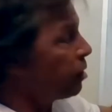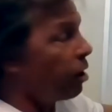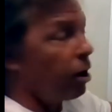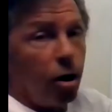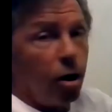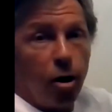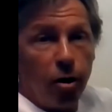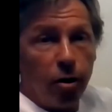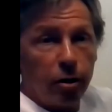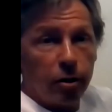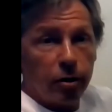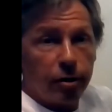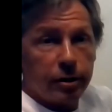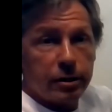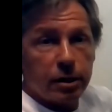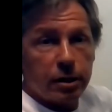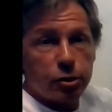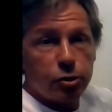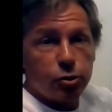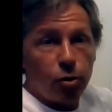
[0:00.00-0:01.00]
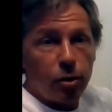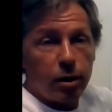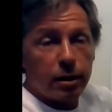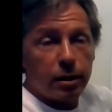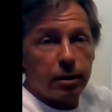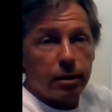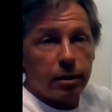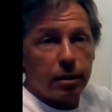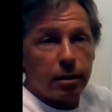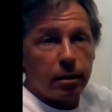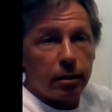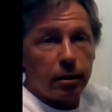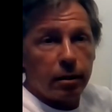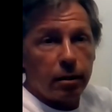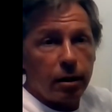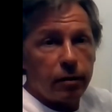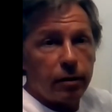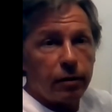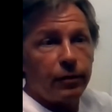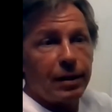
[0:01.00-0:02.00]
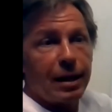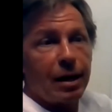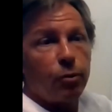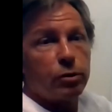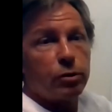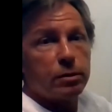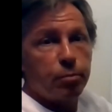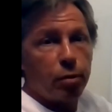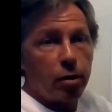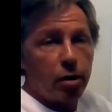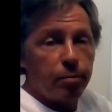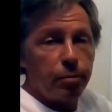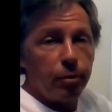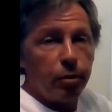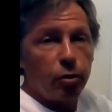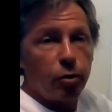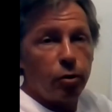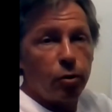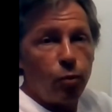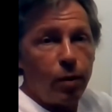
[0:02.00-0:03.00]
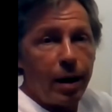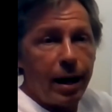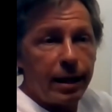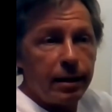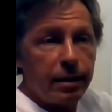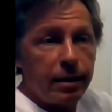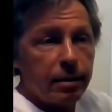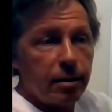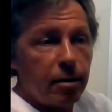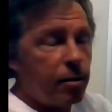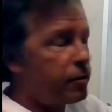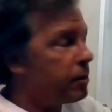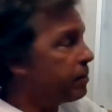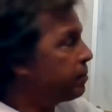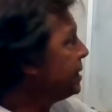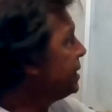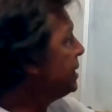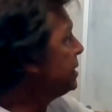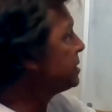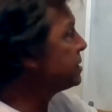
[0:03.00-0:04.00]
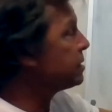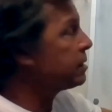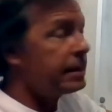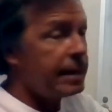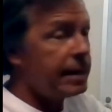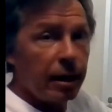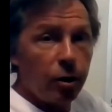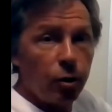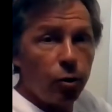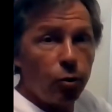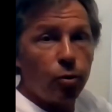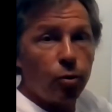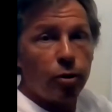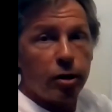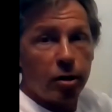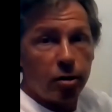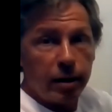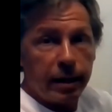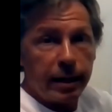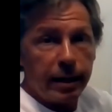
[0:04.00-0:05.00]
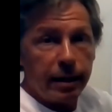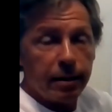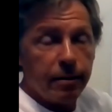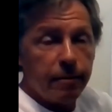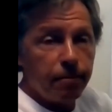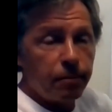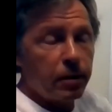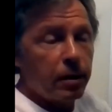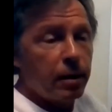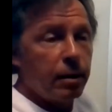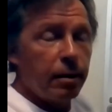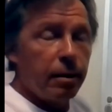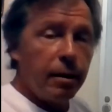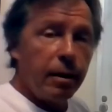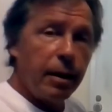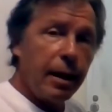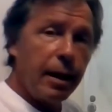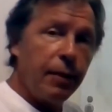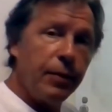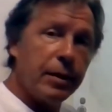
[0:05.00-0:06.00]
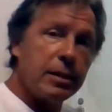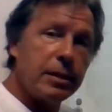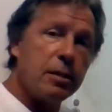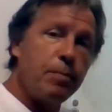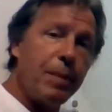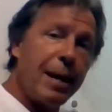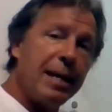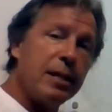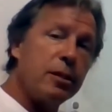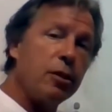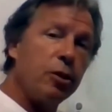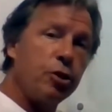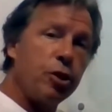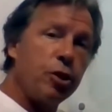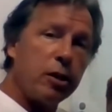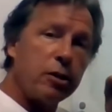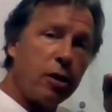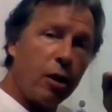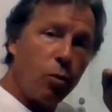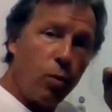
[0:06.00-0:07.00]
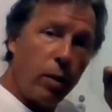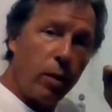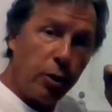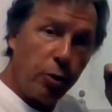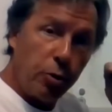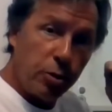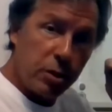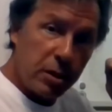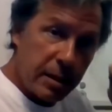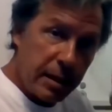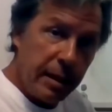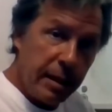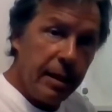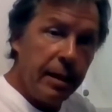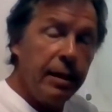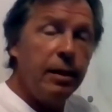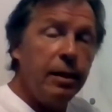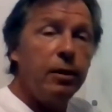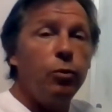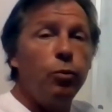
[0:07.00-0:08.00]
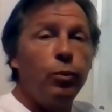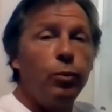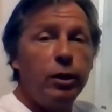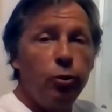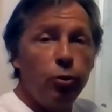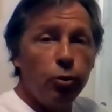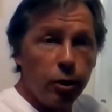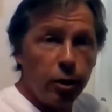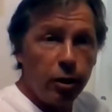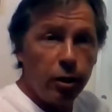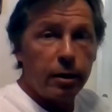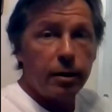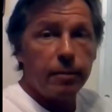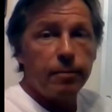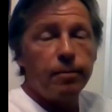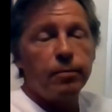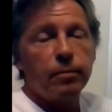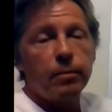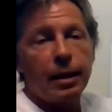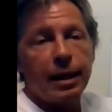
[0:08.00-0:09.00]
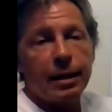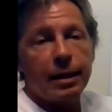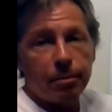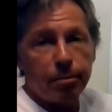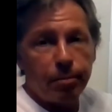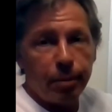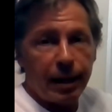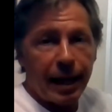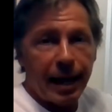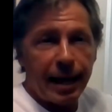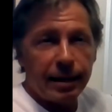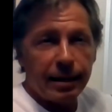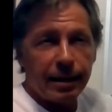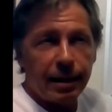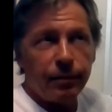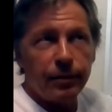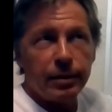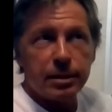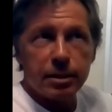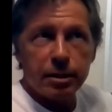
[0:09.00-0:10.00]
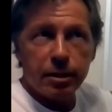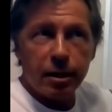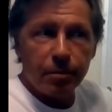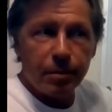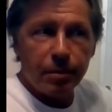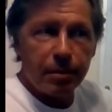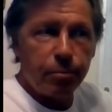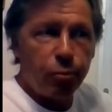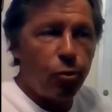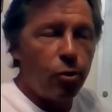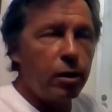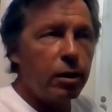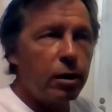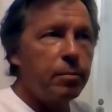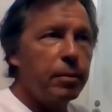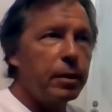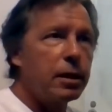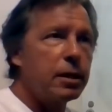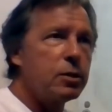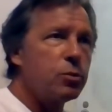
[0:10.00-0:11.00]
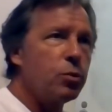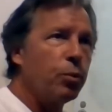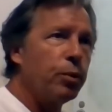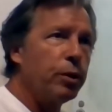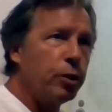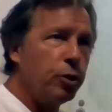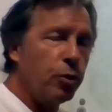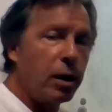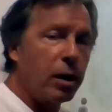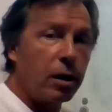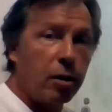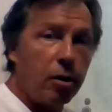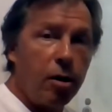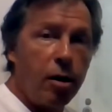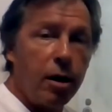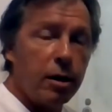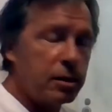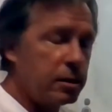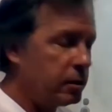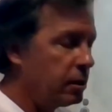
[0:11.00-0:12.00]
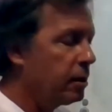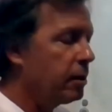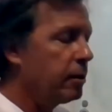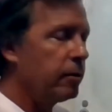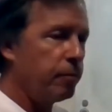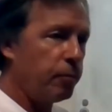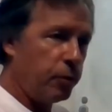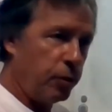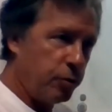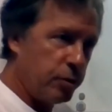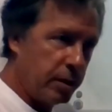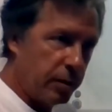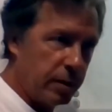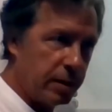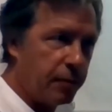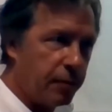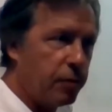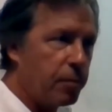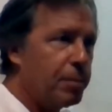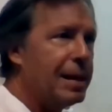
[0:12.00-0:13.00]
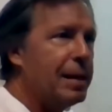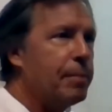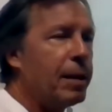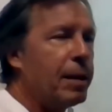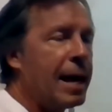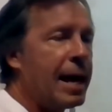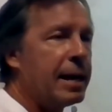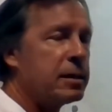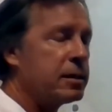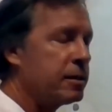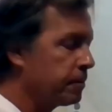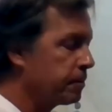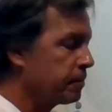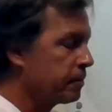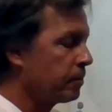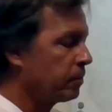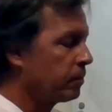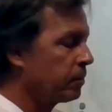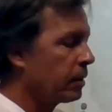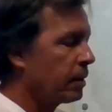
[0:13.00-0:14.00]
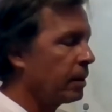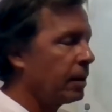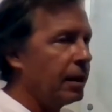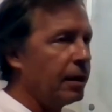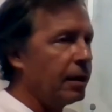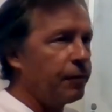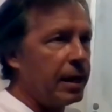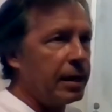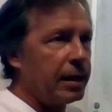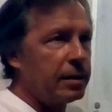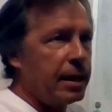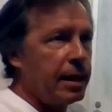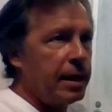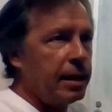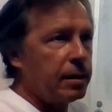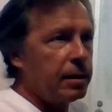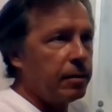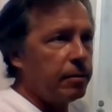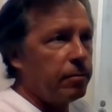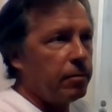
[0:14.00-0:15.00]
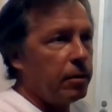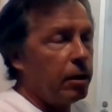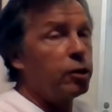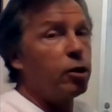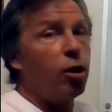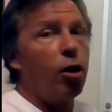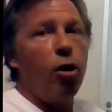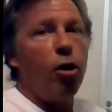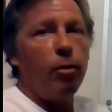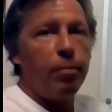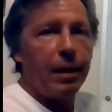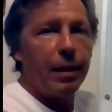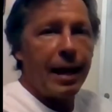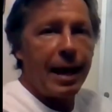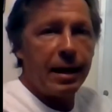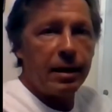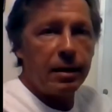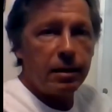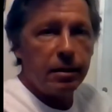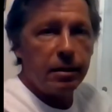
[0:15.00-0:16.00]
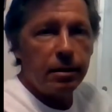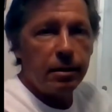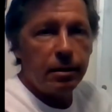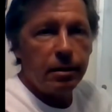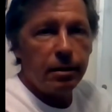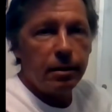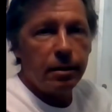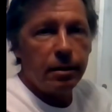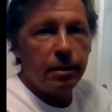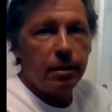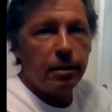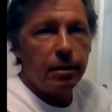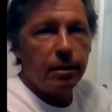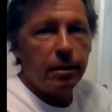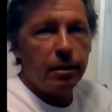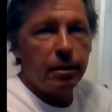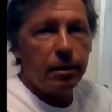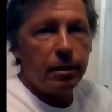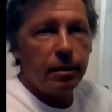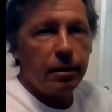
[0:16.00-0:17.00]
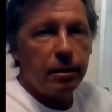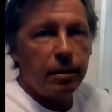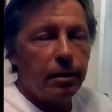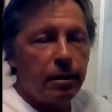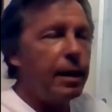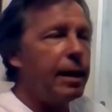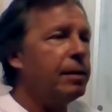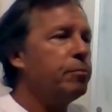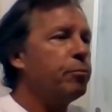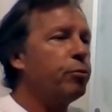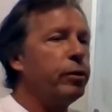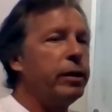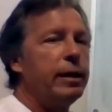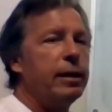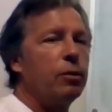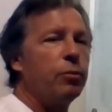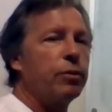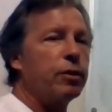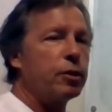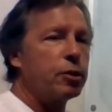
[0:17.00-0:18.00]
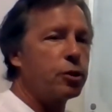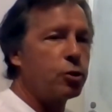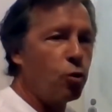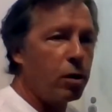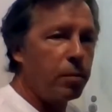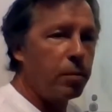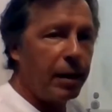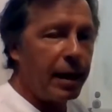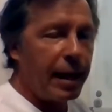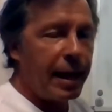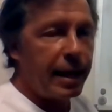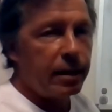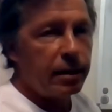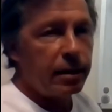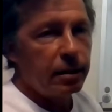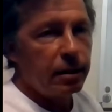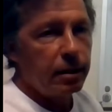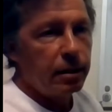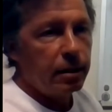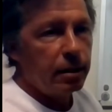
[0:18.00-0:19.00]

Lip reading: tall or is it short? Are the flowers purple or white? Are the peas yellow or green? And this is based just on what you see when you look at the plant. And this is going to be important because when we do our cross using the different pea plants, if I take a tall plant and breed it with a short plant,